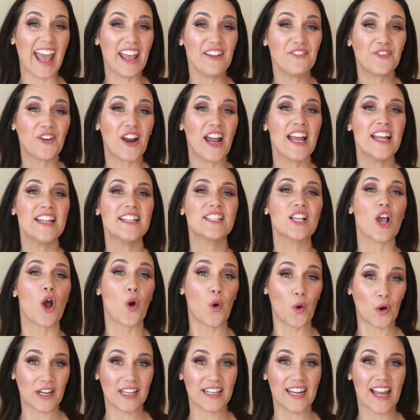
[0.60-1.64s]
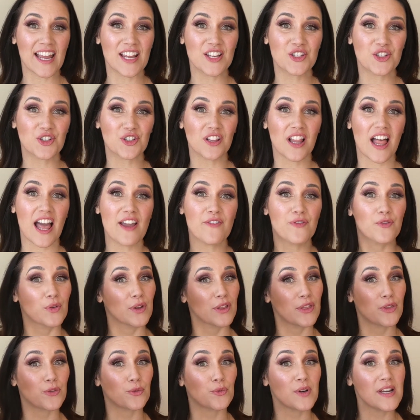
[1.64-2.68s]
Hey friends, organize your life
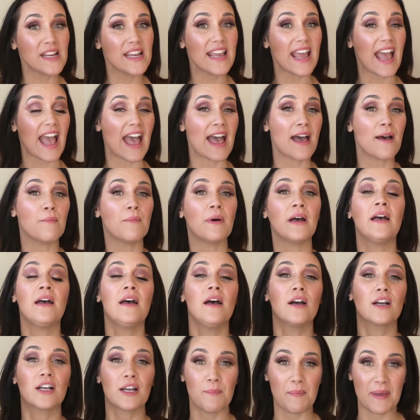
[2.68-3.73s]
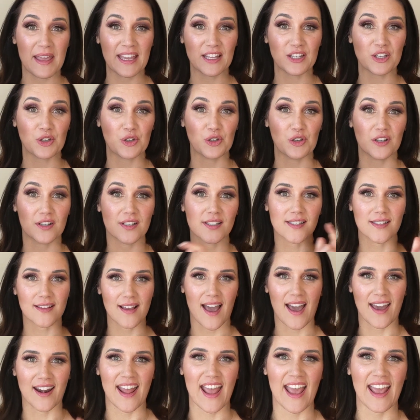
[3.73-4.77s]
with three M Command hooks,
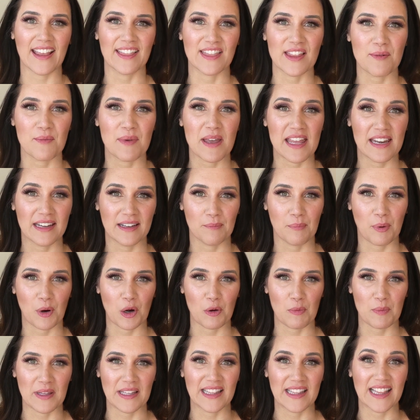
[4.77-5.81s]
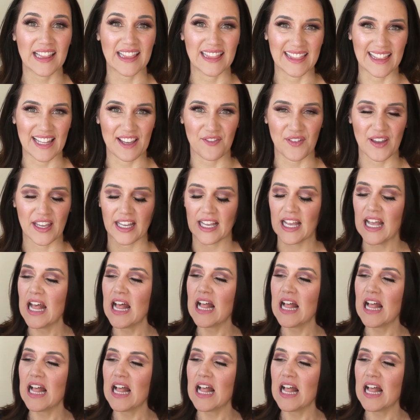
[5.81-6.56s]
how to hang them in an apartment living.